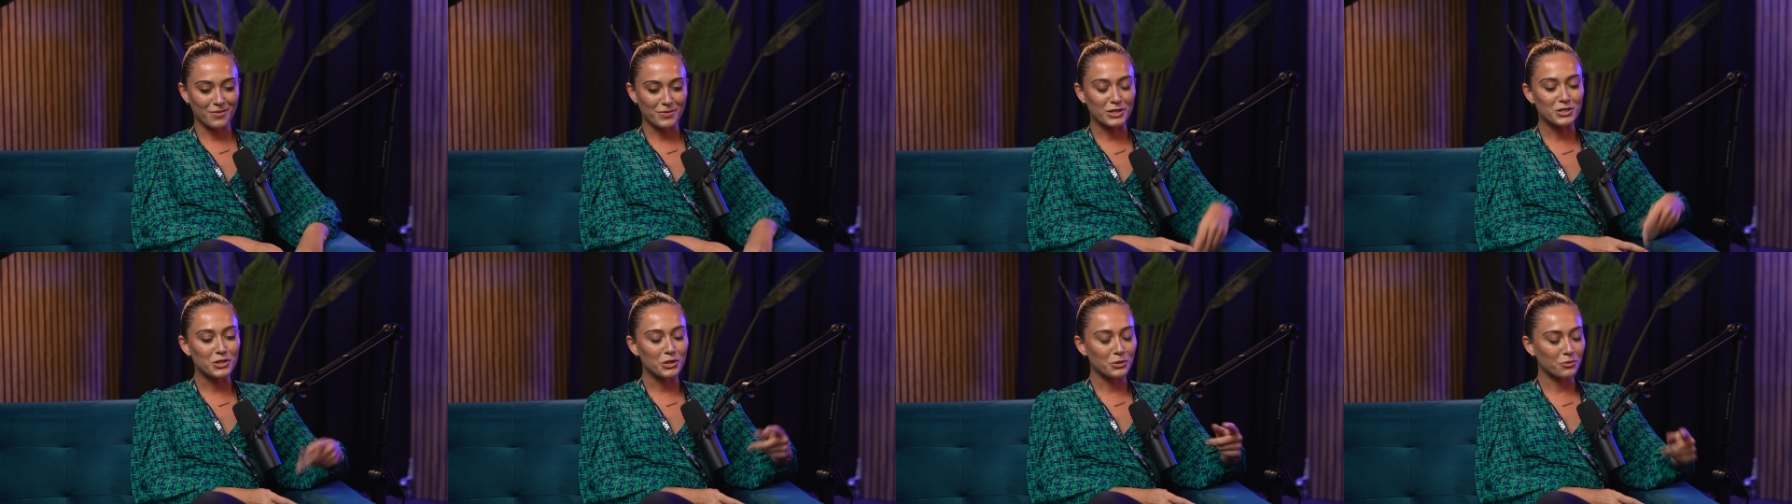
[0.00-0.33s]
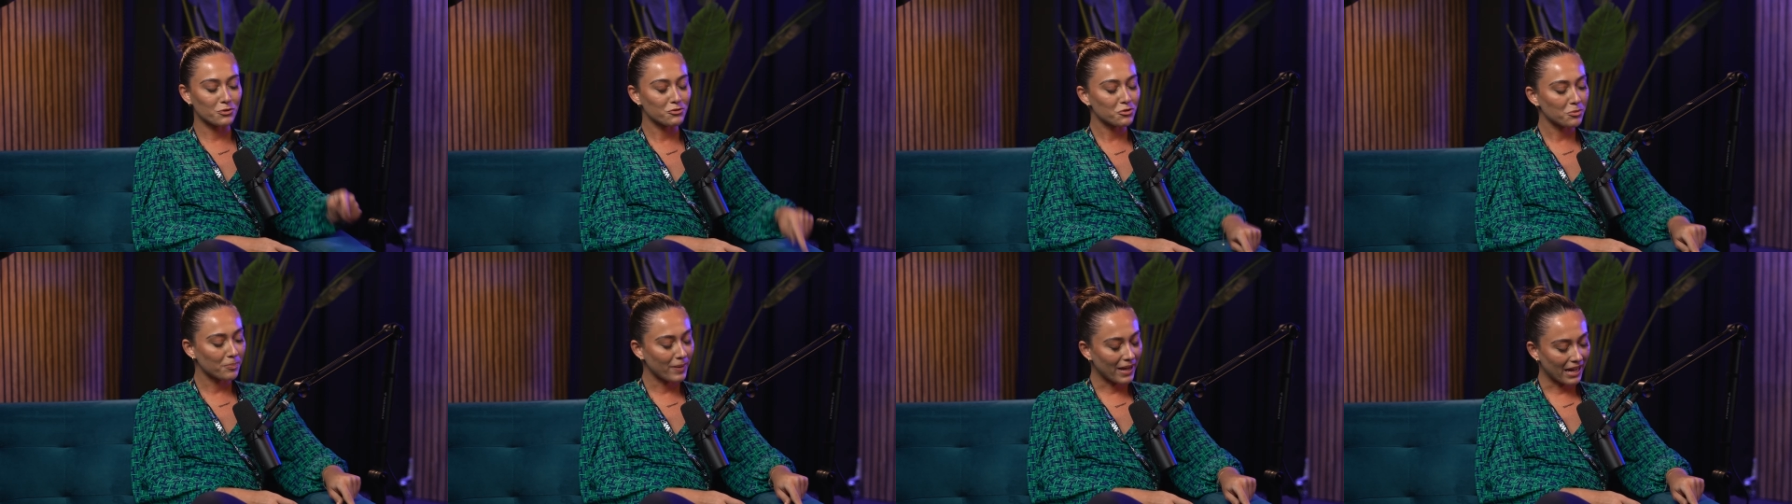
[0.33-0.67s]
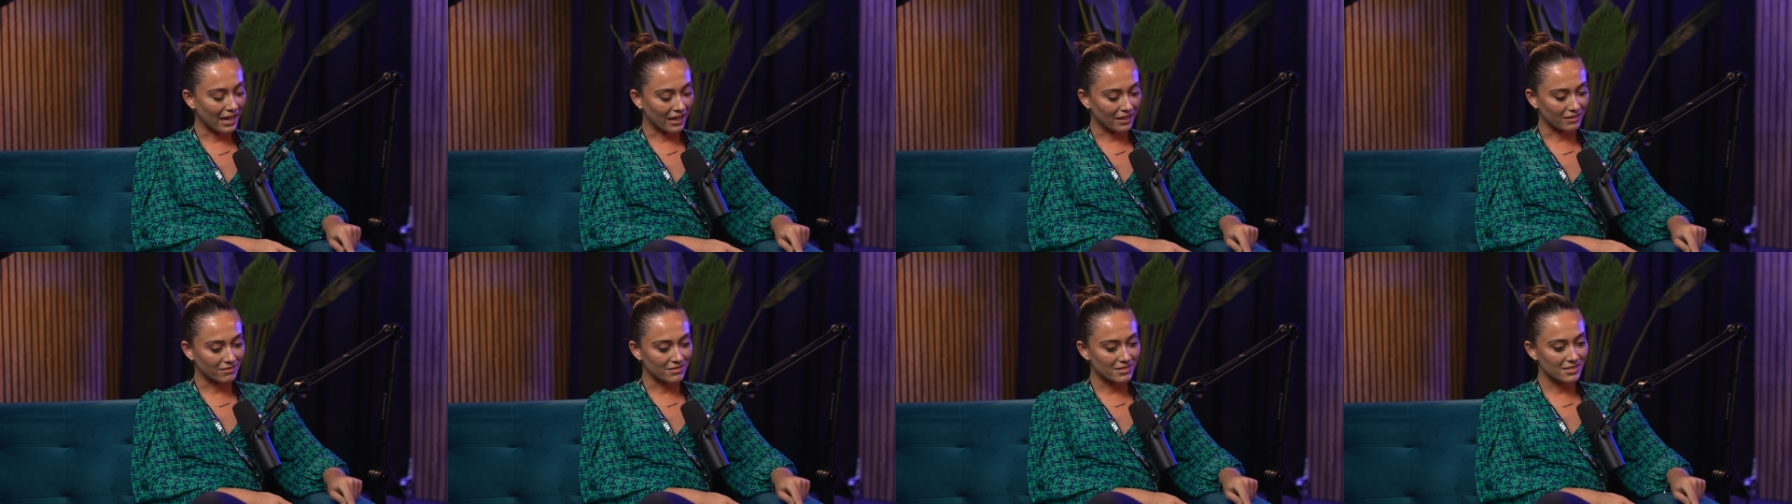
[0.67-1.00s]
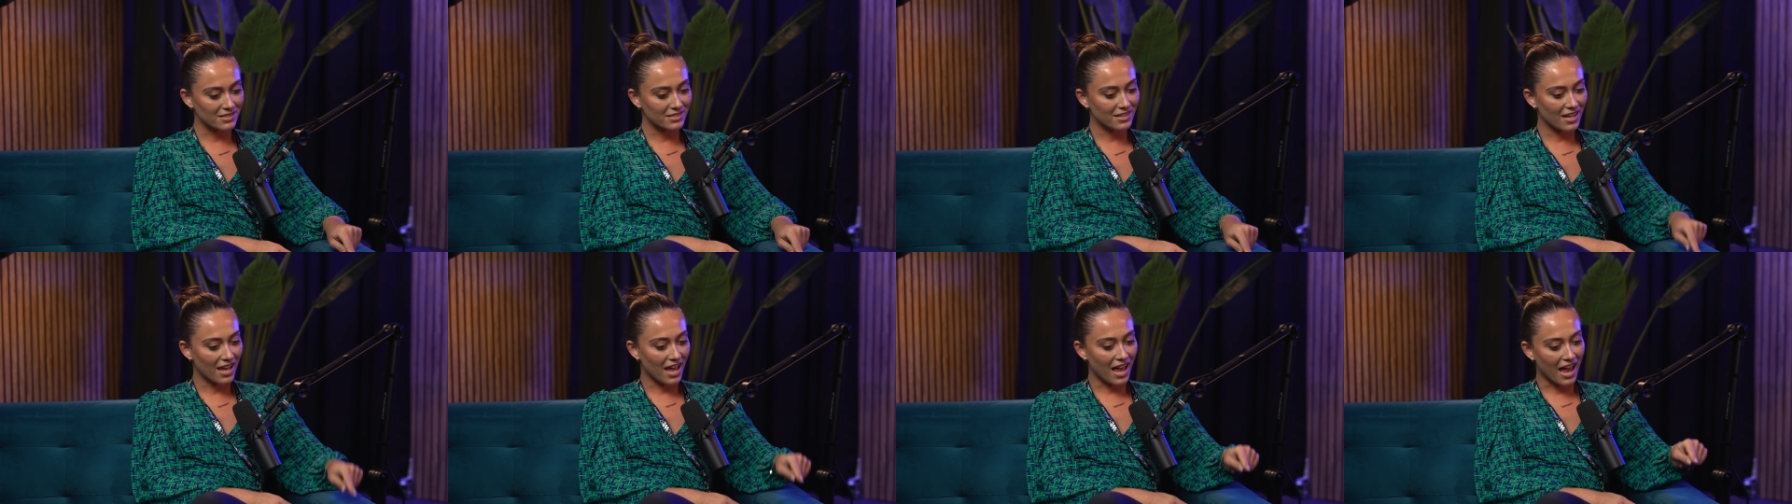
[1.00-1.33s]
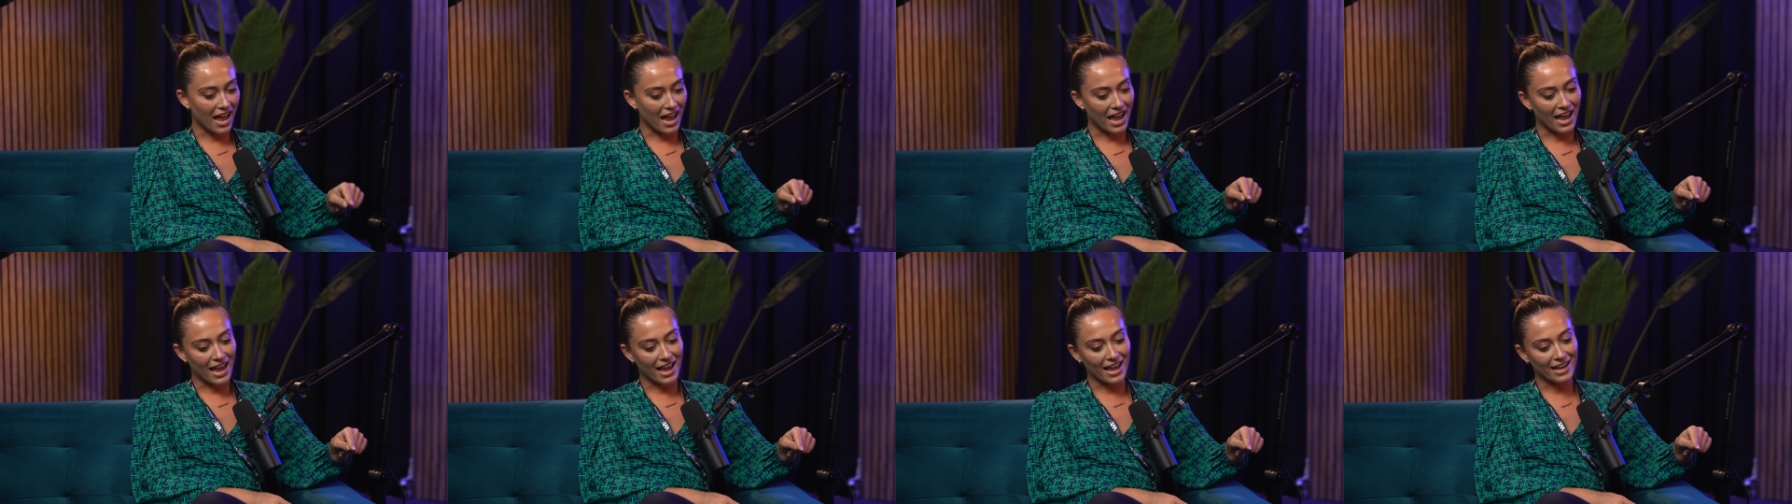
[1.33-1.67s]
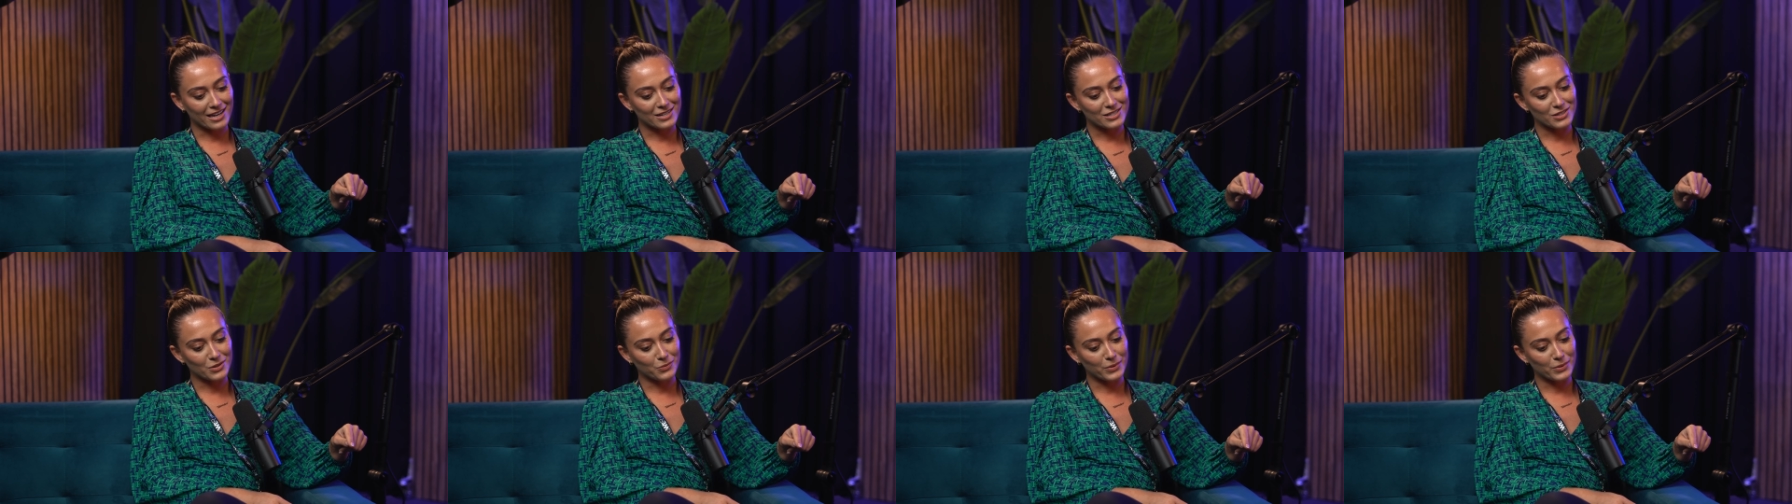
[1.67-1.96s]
with 200 pounds and